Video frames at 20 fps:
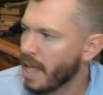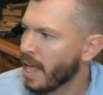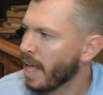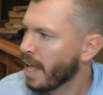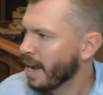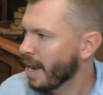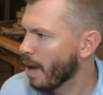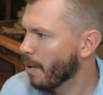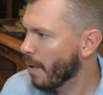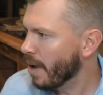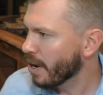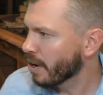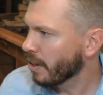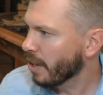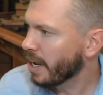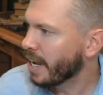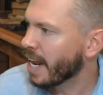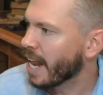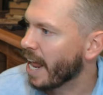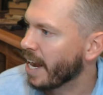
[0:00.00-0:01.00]
Now, what you're
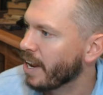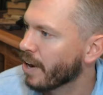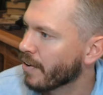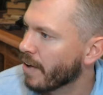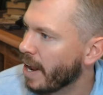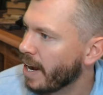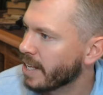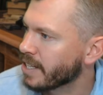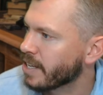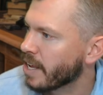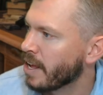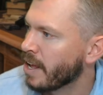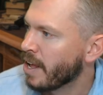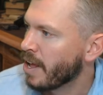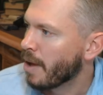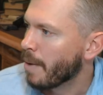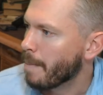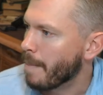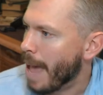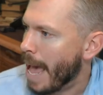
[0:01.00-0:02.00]
looking at here, right, is a
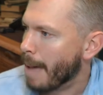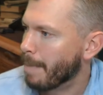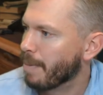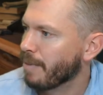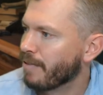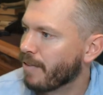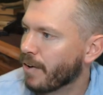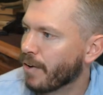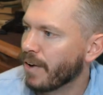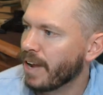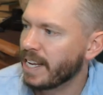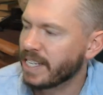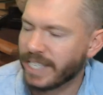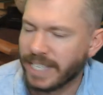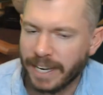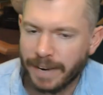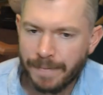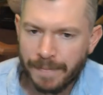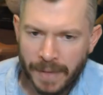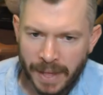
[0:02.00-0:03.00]
map of Greece,
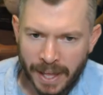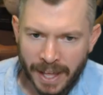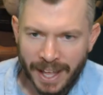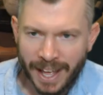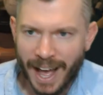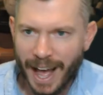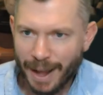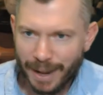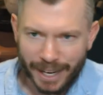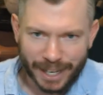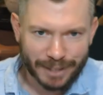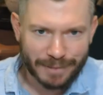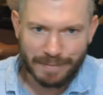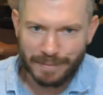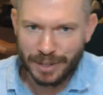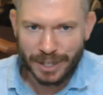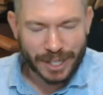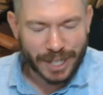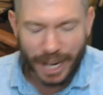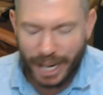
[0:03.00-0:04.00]
and I'm
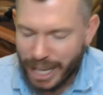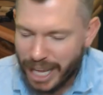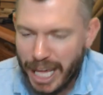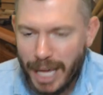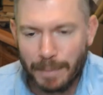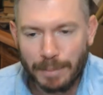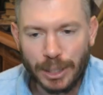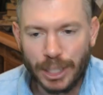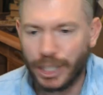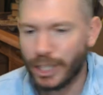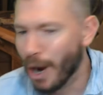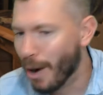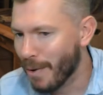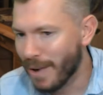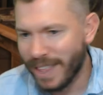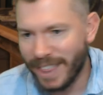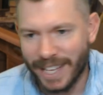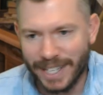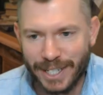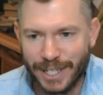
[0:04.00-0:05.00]
just going to keep
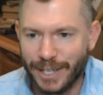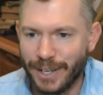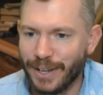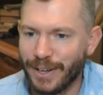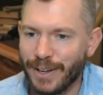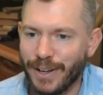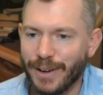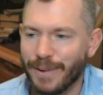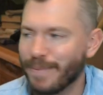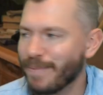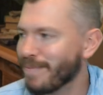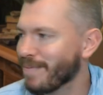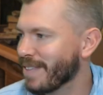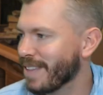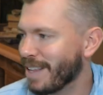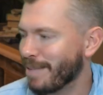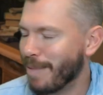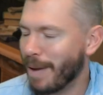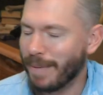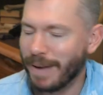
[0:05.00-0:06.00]
showing this to you.
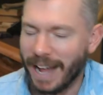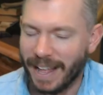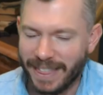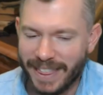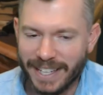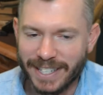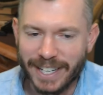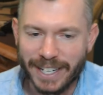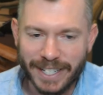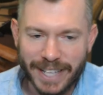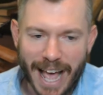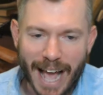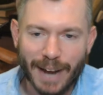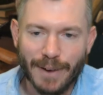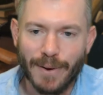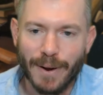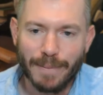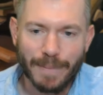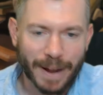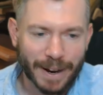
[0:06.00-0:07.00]
Maybe not this exact
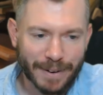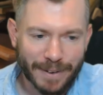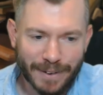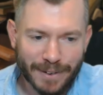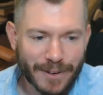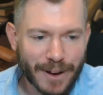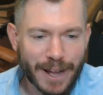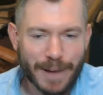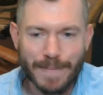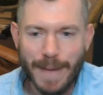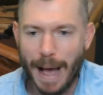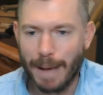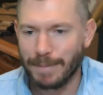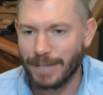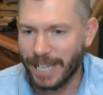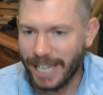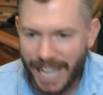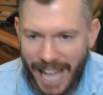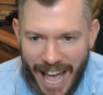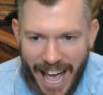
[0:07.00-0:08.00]
one, but Greek maps
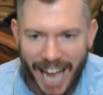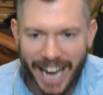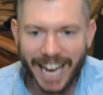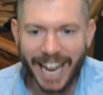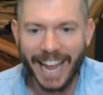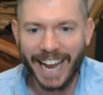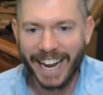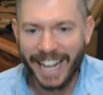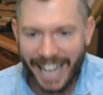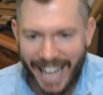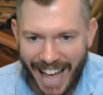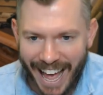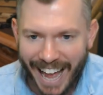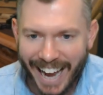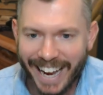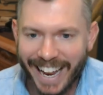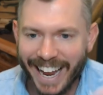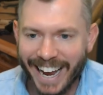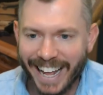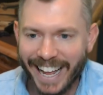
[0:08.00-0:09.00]
again and again
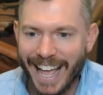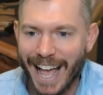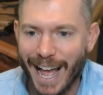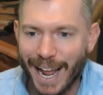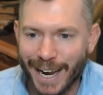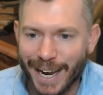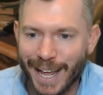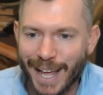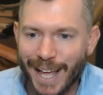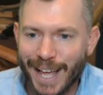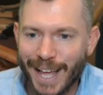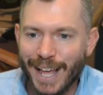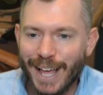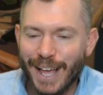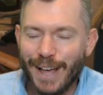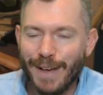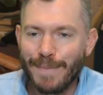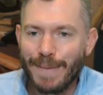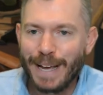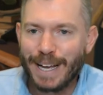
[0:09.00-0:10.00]
and again.
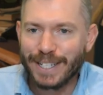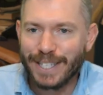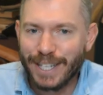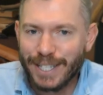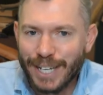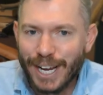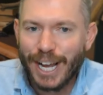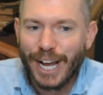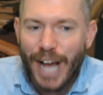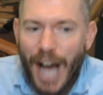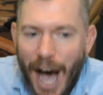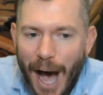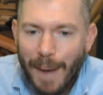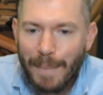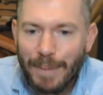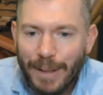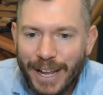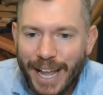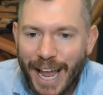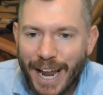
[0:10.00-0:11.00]
Because it's a
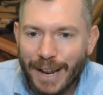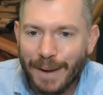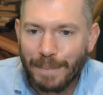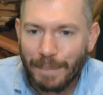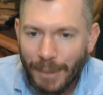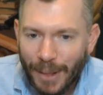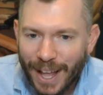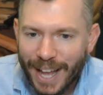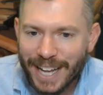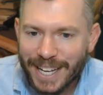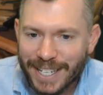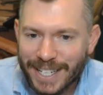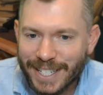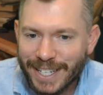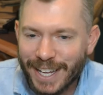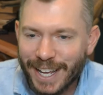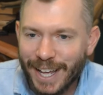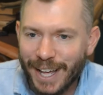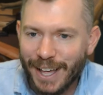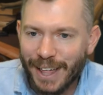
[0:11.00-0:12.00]
complicated place.
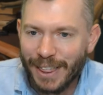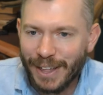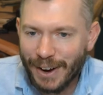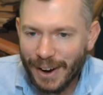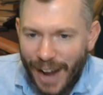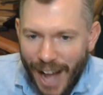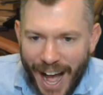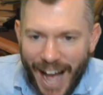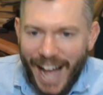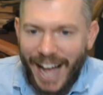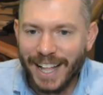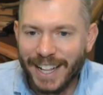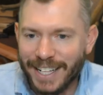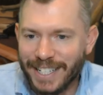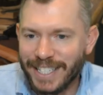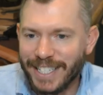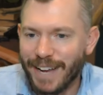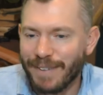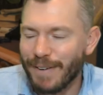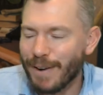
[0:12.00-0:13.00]
There are
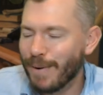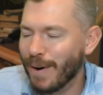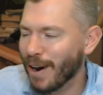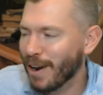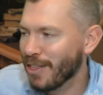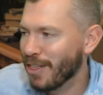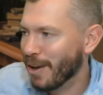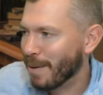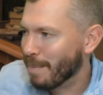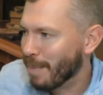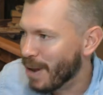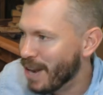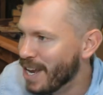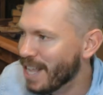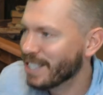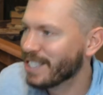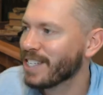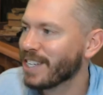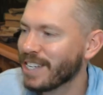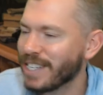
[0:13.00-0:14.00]
islands everywhere, there are
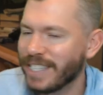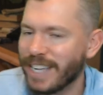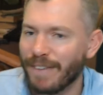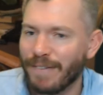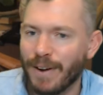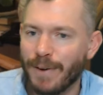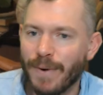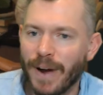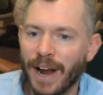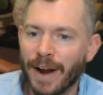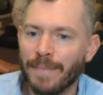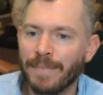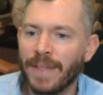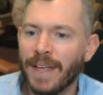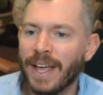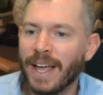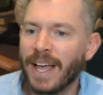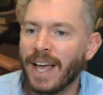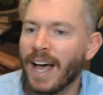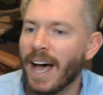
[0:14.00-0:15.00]
peninsulas everywhere.
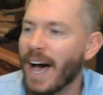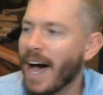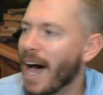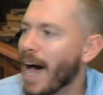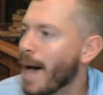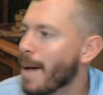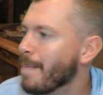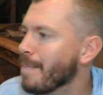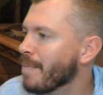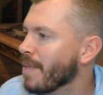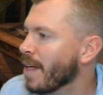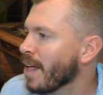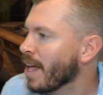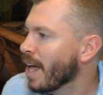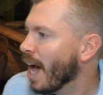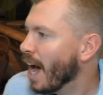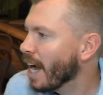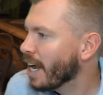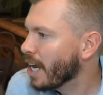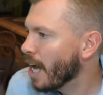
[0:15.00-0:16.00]
Um,
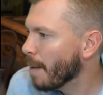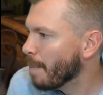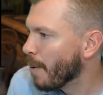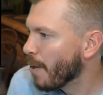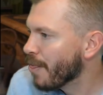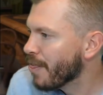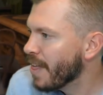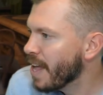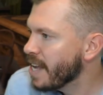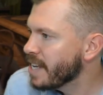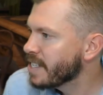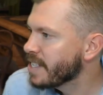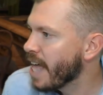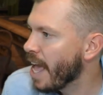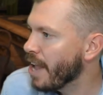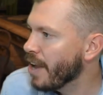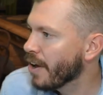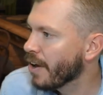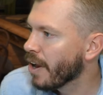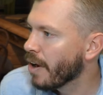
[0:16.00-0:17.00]
a couple things that
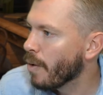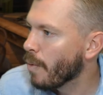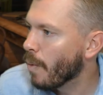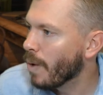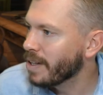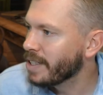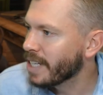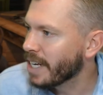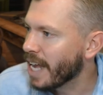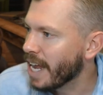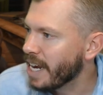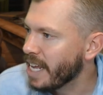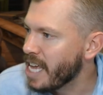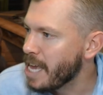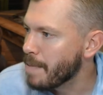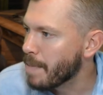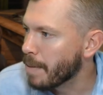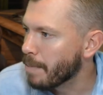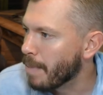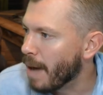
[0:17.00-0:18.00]
you're going to want to kind of
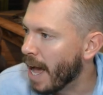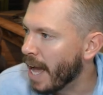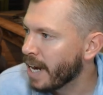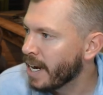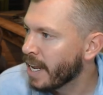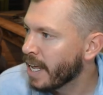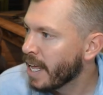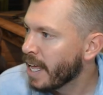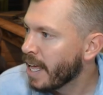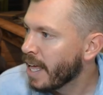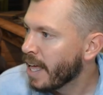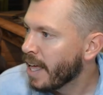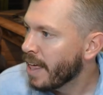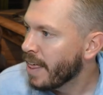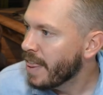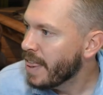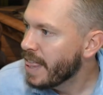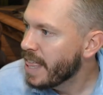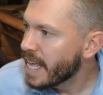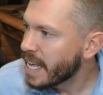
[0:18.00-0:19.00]
keep in mind.
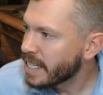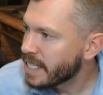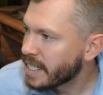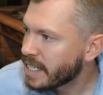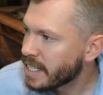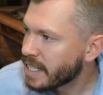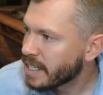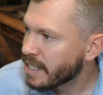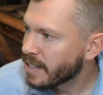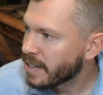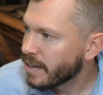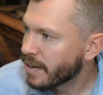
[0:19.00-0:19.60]
This